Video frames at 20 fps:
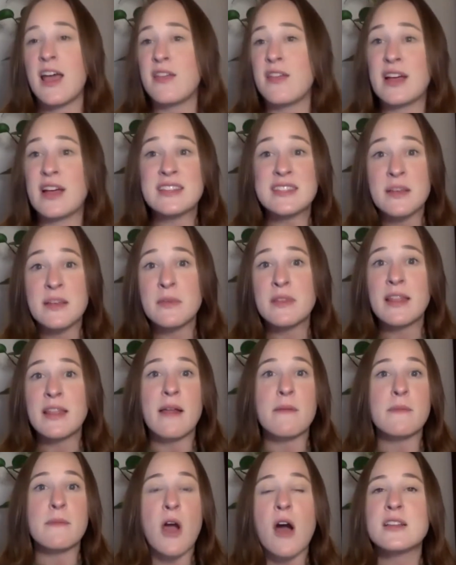That's something that
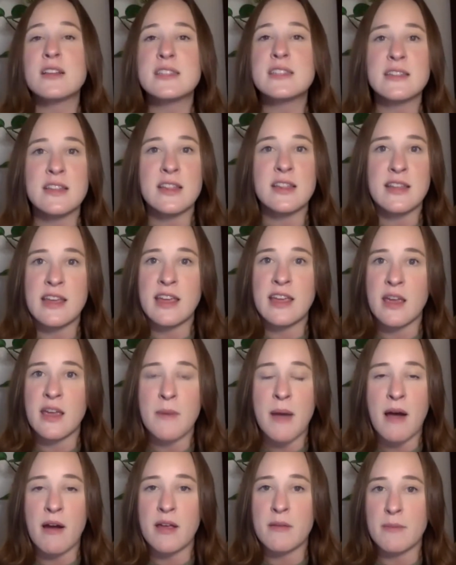I'm constantly thinking
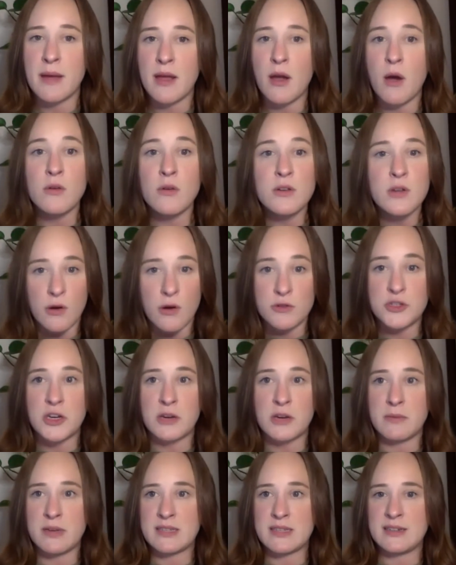about in my own
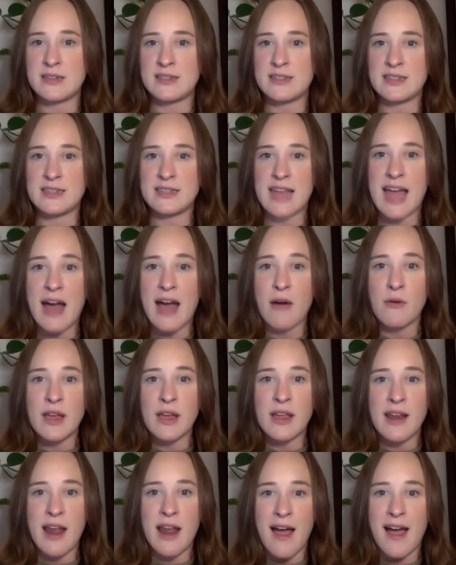coaching business, is how
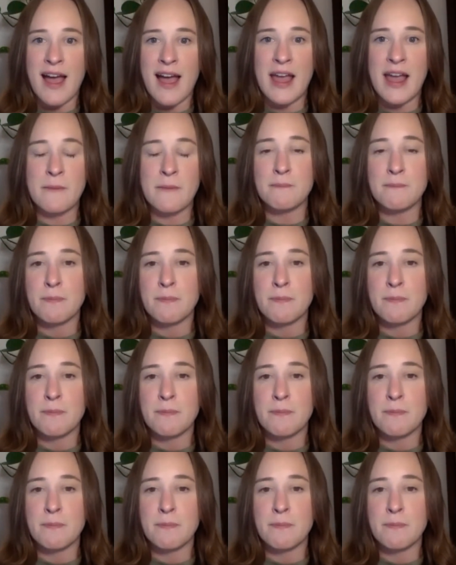can I